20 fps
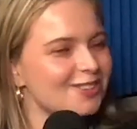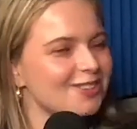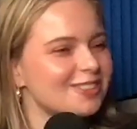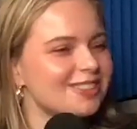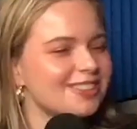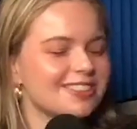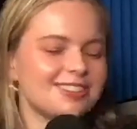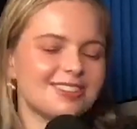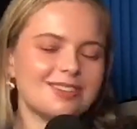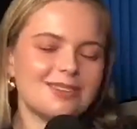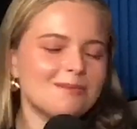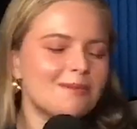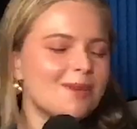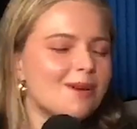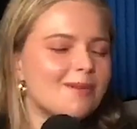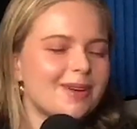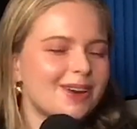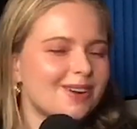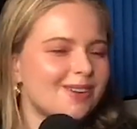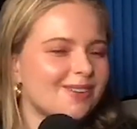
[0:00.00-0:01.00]
Or is it,
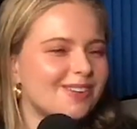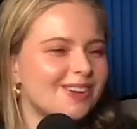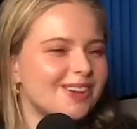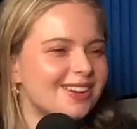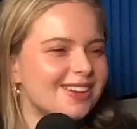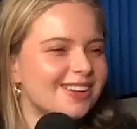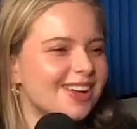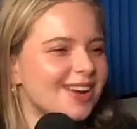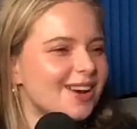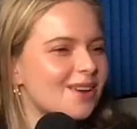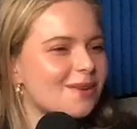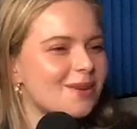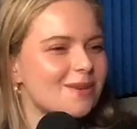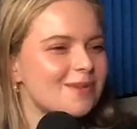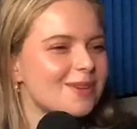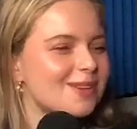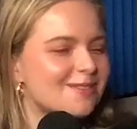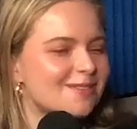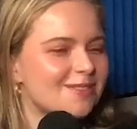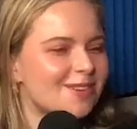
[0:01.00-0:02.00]
Mom, I don't want
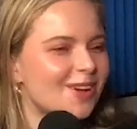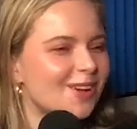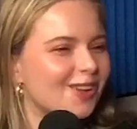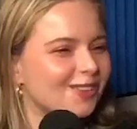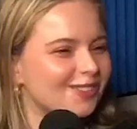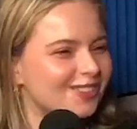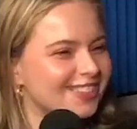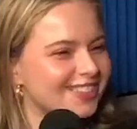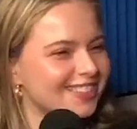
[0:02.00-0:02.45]
to be involved?